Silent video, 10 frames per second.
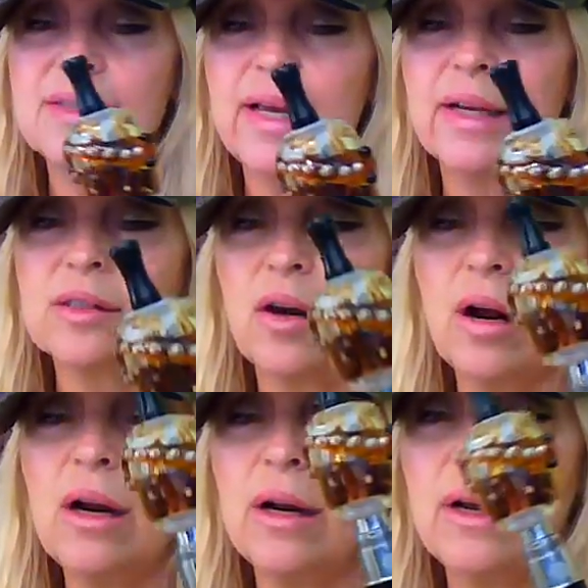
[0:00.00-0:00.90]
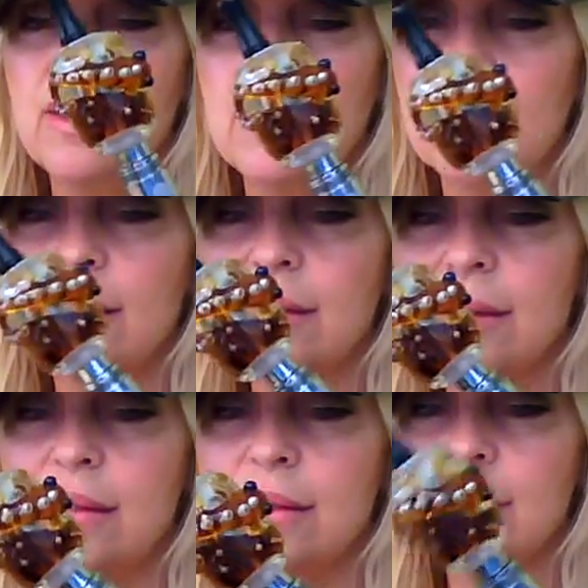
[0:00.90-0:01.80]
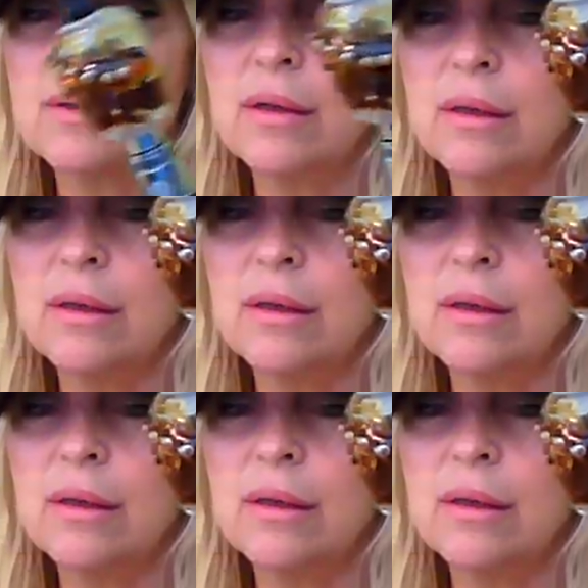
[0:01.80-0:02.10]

tanks are, this is